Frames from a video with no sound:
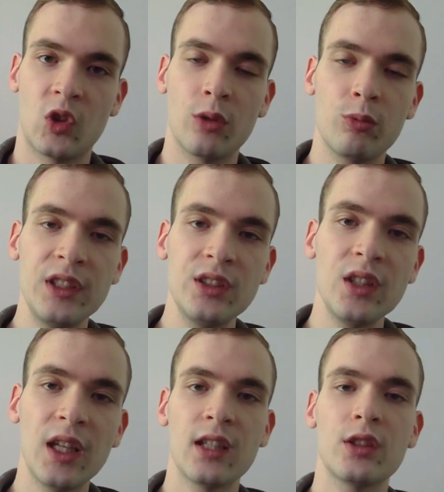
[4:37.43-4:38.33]
The
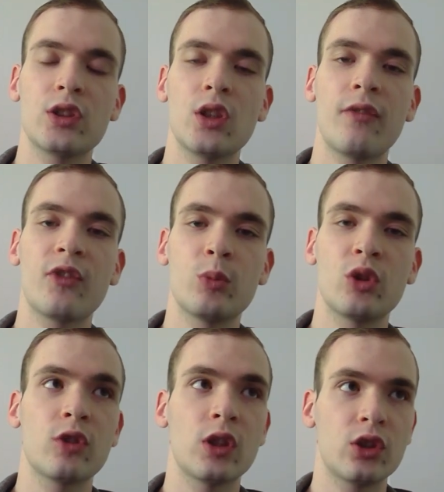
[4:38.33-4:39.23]
reason that soft
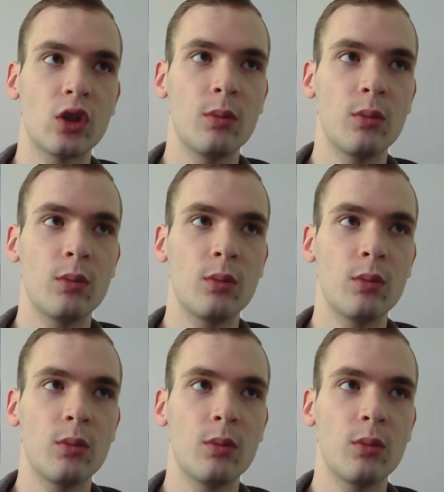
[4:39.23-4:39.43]
removal is